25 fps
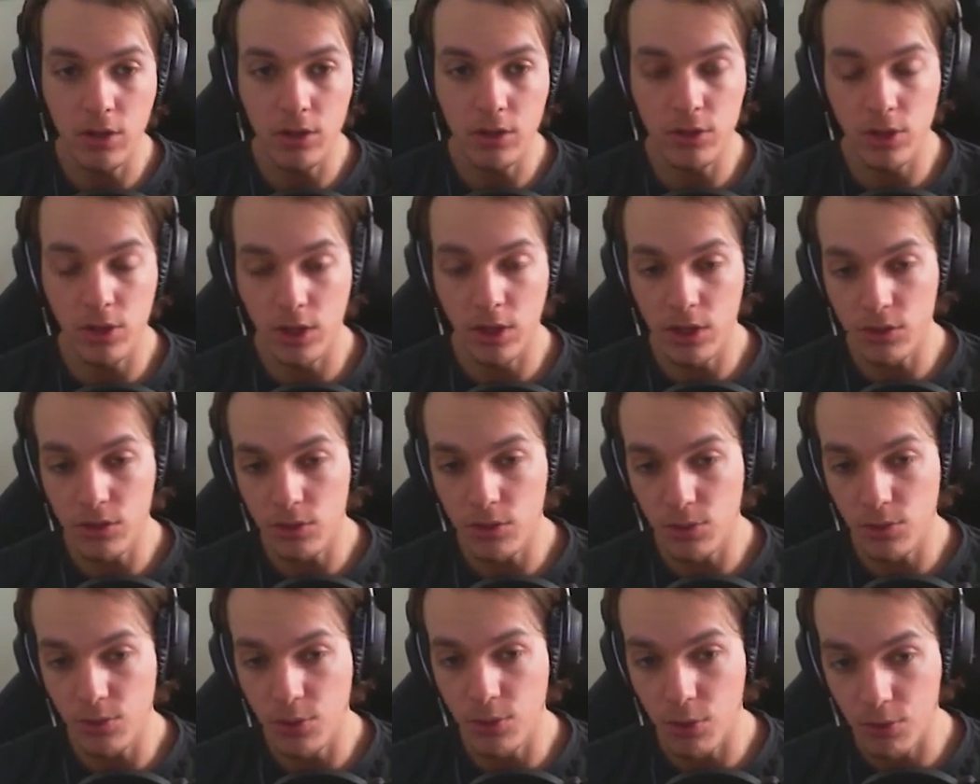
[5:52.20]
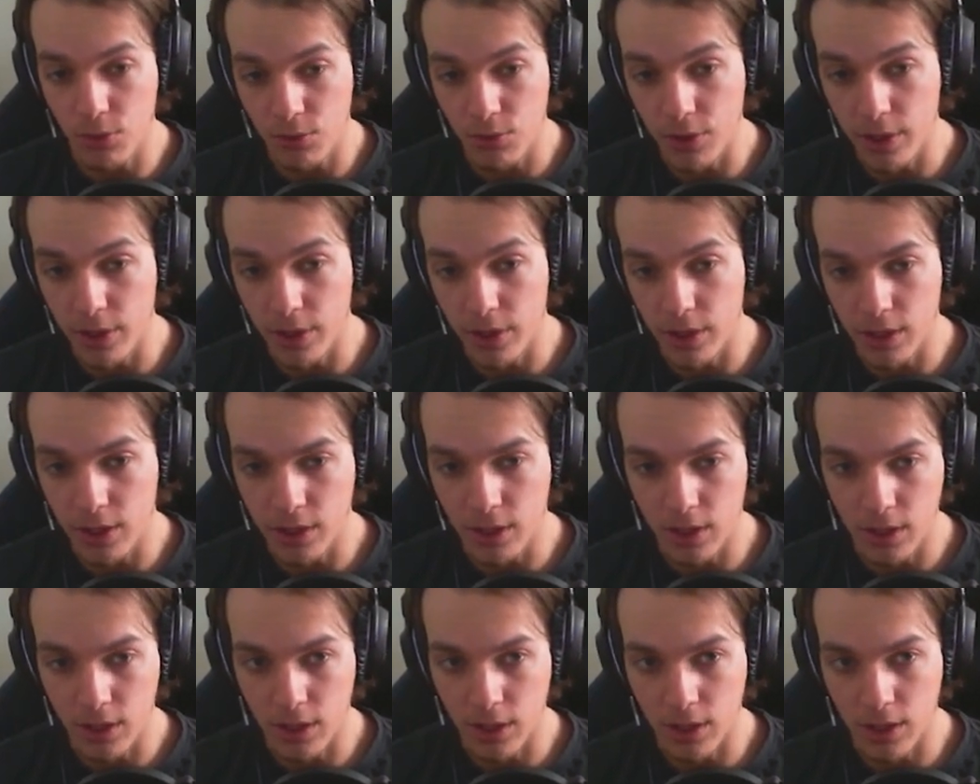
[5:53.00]
the LUT for free in
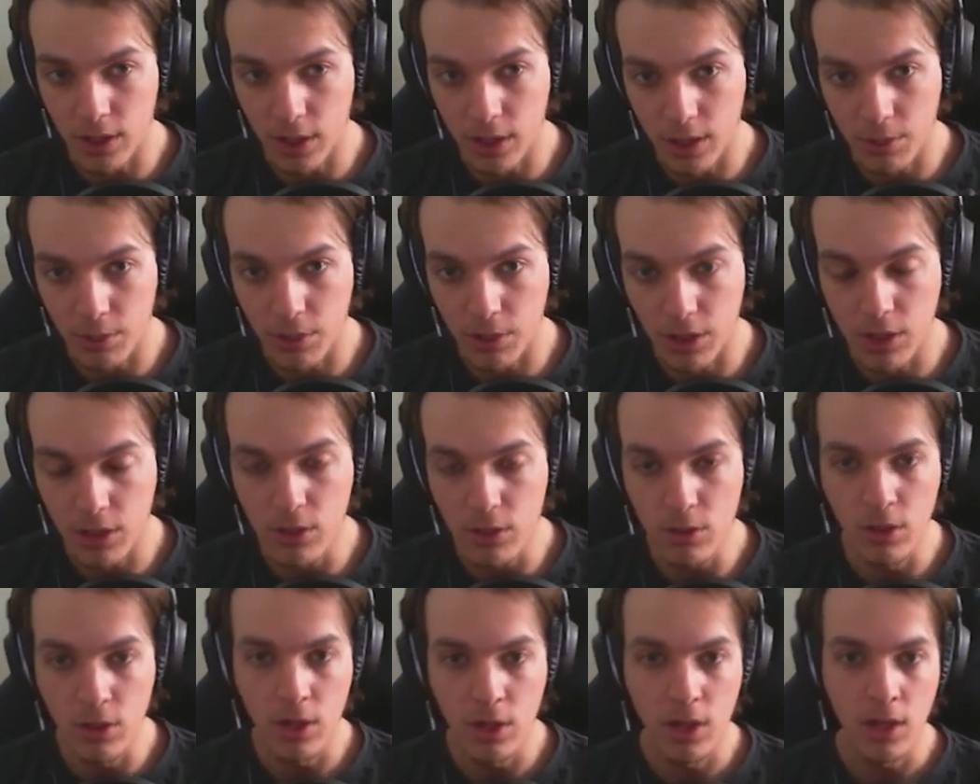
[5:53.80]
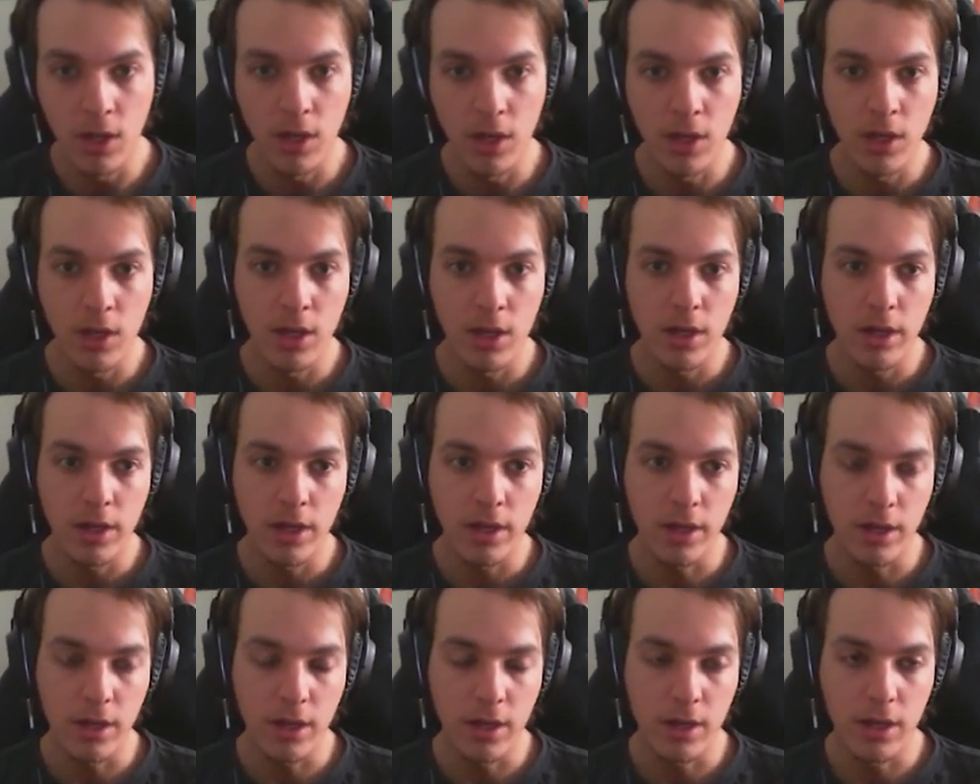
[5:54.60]
the link below.
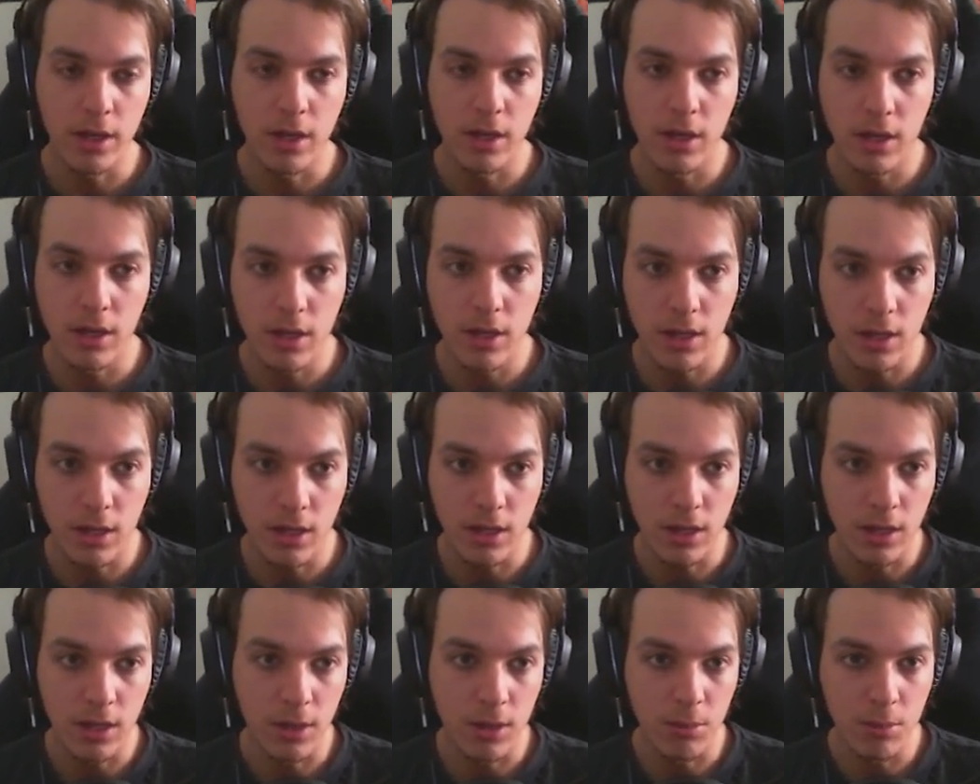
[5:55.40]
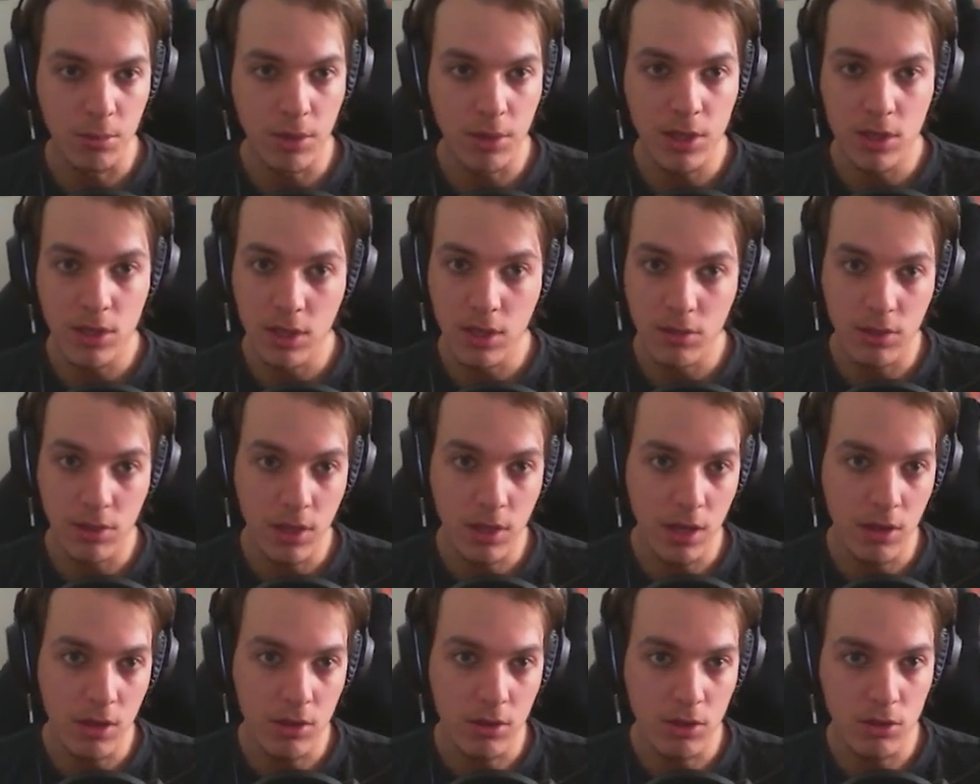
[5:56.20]
And please leave a
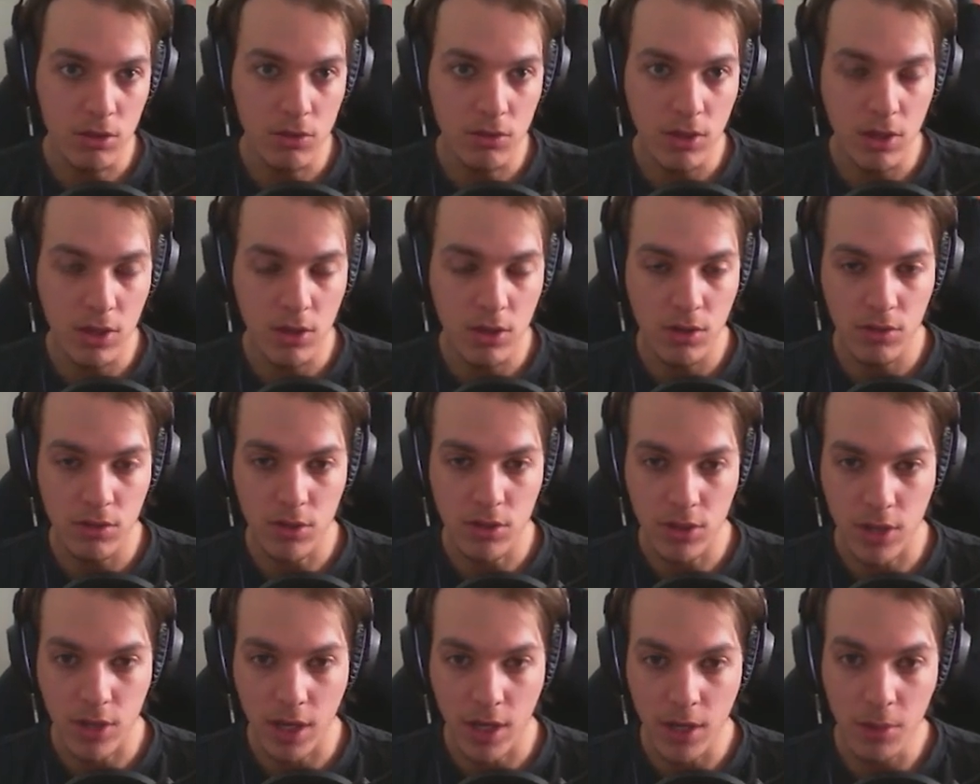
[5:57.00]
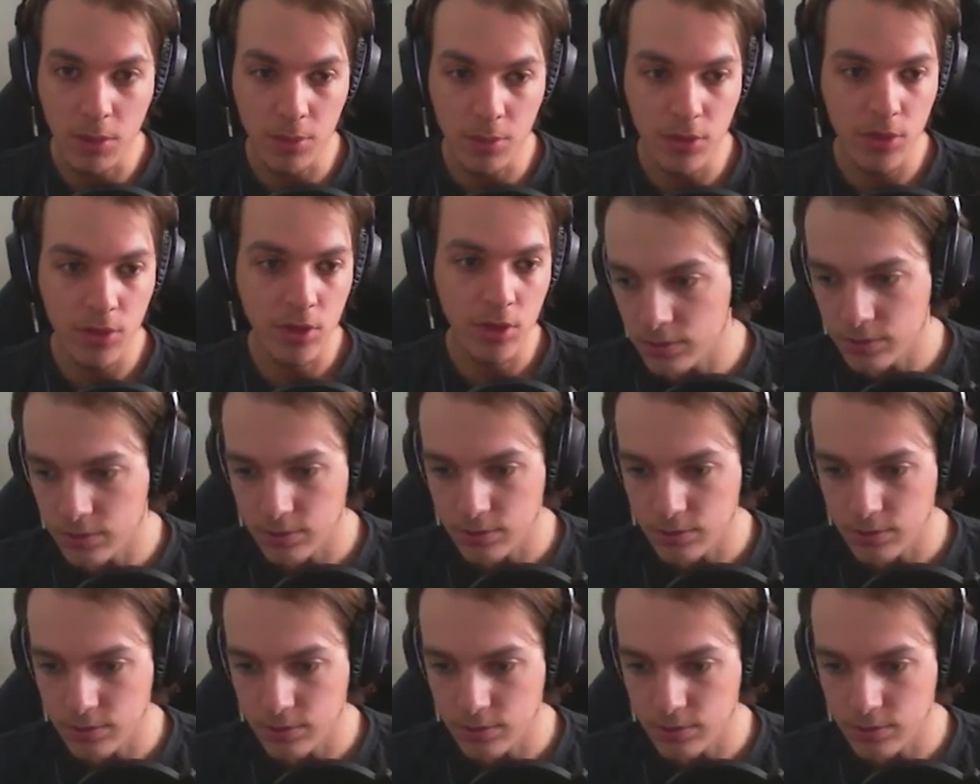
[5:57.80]
like on this video if this helped.